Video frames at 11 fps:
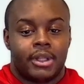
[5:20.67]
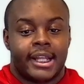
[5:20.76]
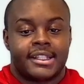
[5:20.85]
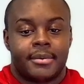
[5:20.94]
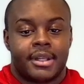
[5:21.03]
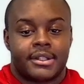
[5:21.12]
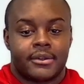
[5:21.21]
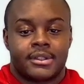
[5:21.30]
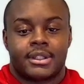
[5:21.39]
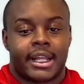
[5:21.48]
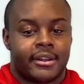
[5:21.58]
relates to me.
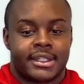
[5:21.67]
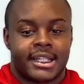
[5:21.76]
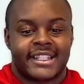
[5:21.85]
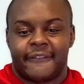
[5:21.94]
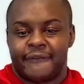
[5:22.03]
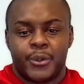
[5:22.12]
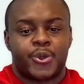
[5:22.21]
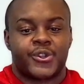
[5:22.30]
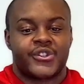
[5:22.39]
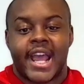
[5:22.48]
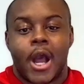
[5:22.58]
So it's like it says
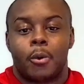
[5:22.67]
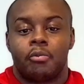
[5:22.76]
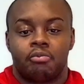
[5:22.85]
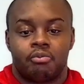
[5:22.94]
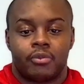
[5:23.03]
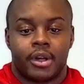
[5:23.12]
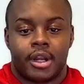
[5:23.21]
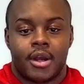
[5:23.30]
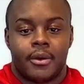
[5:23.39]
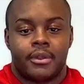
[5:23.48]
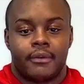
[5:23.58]
future is now. Or
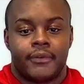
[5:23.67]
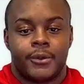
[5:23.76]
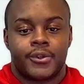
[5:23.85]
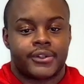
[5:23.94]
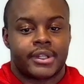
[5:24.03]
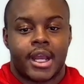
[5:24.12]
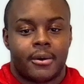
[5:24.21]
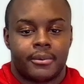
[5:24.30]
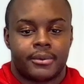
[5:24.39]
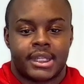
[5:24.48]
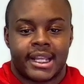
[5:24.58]
the future is
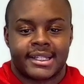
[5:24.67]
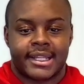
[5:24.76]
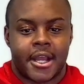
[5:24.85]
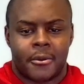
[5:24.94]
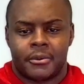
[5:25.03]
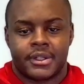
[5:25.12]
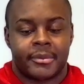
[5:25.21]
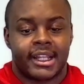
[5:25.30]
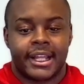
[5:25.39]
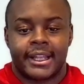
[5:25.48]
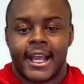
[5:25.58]
now, tech is now,
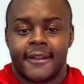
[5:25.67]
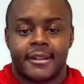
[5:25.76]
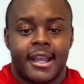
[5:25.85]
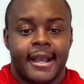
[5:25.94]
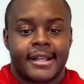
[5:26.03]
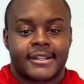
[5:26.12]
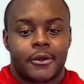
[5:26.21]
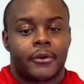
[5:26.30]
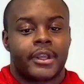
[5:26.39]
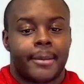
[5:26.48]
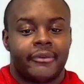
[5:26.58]
something like that.
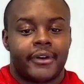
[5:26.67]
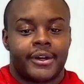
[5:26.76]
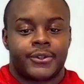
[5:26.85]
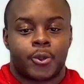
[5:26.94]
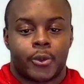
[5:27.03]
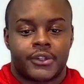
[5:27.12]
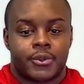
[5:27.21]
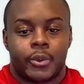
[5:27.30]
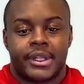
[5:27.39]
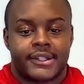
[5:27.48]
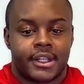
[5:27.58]
So kept it very short,
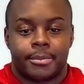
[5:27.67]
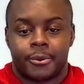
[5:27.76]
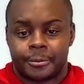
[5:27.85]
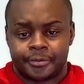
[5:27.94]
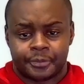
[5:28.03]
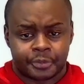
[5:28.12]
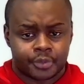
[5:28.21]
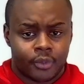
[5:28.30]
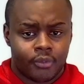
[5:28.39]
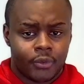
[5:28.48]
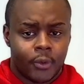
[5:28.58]
sweet, and simple.
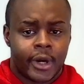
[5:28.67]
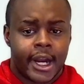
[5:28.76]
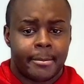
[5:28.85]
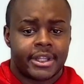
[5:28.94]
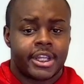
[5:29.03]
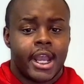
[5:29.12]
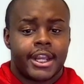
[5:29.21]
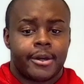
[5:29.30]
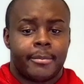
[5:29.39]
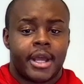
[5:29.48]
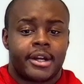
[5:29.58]
Right, but
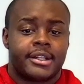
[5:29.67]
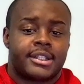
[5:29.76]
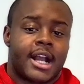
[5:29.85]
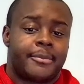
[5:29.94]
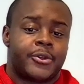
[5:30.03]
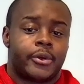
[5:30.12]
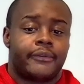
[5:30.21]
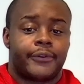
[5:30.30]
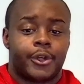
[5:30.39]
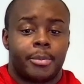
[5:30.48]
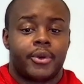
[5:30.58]
your banner is an opportunity
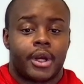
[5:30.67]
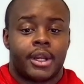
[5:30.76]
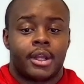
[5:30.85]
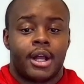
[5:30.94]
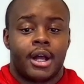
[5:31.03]
for you to be